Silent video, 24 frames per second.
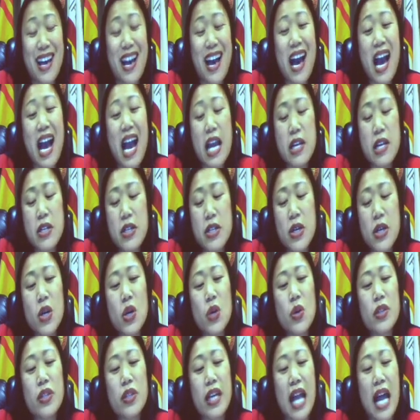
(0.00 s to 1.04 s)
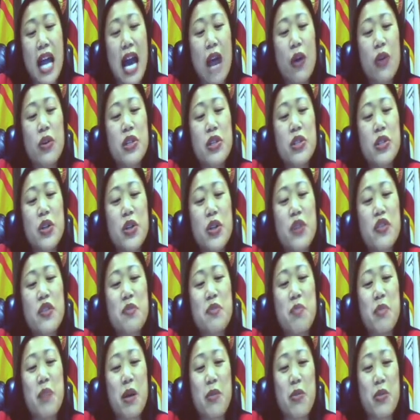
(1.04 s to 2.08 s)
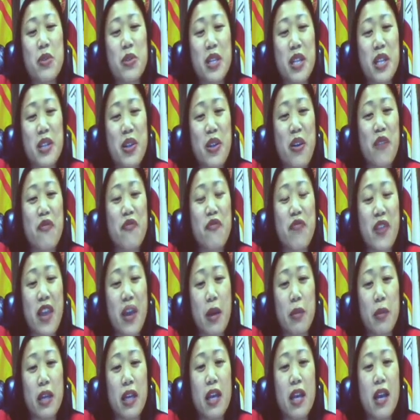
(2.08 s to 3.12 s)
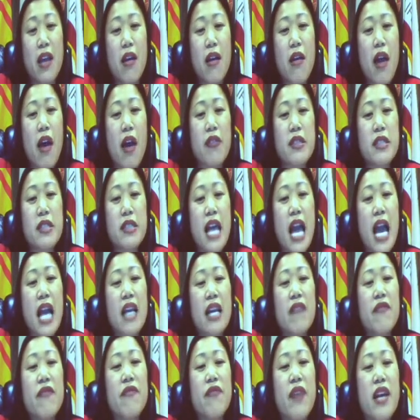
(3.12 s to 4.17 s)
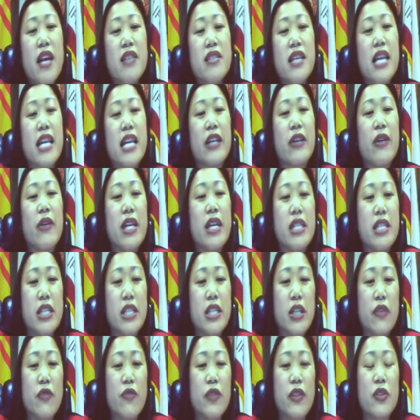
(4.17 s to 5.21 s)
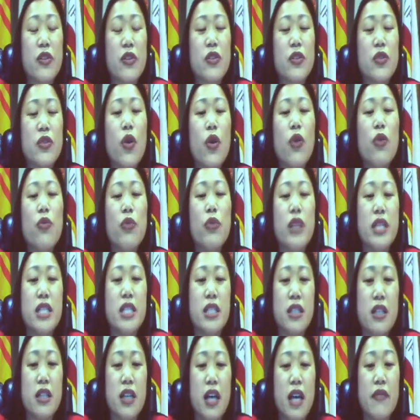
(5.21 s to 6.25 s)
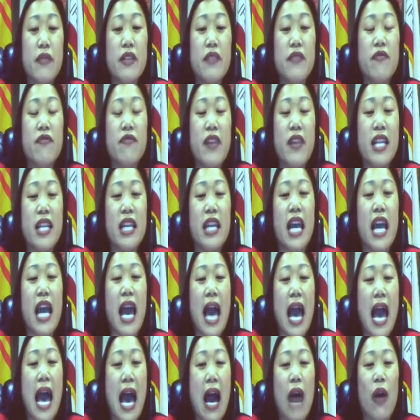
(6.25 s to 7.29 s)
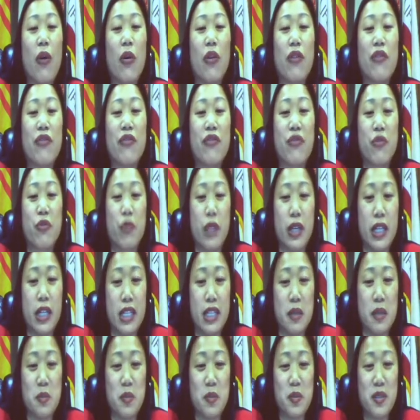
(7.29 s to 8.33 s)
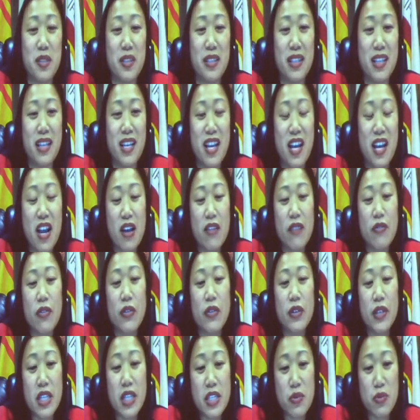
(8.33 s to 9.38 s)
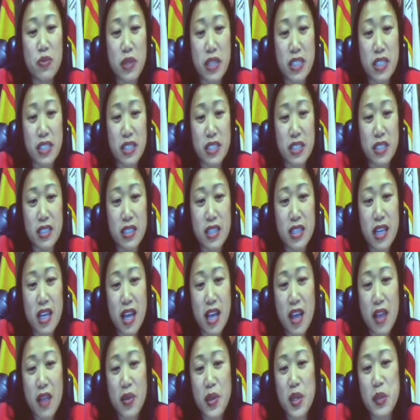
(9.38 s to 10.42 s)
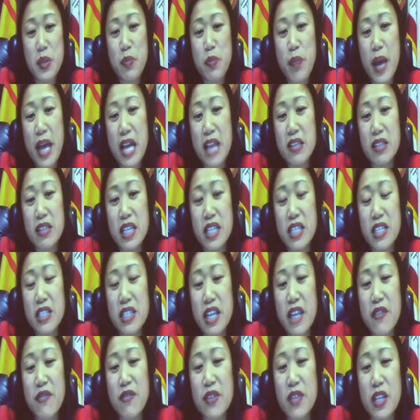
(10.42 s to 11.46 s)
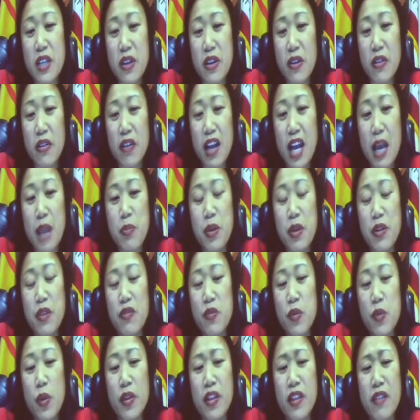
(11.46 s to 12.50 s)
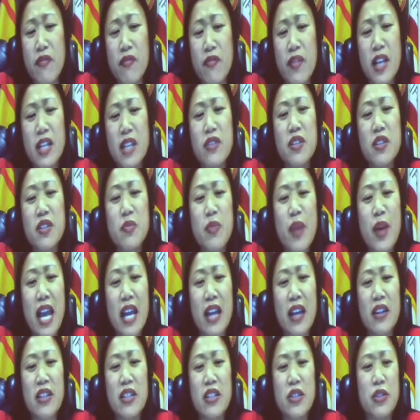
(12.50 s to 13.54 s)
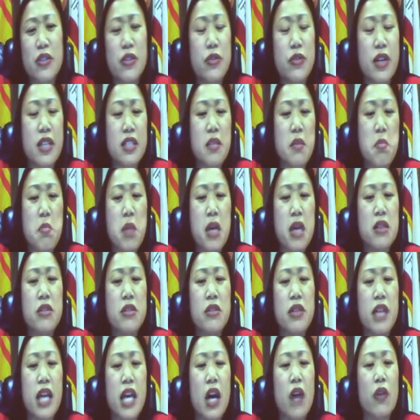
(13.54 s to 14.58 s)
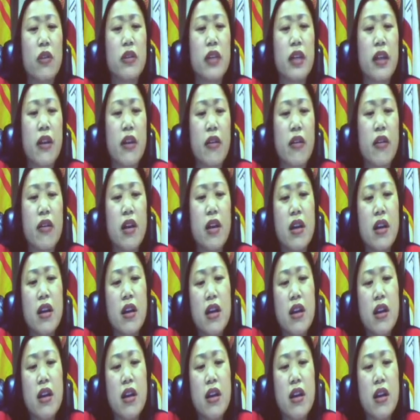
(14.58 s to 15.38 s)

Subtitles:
I know that our service members and their family have sacrificed a great deal for the sole reason of defending our freedom. For this reason, this past legislature put forth the veterans package to address the mental and health care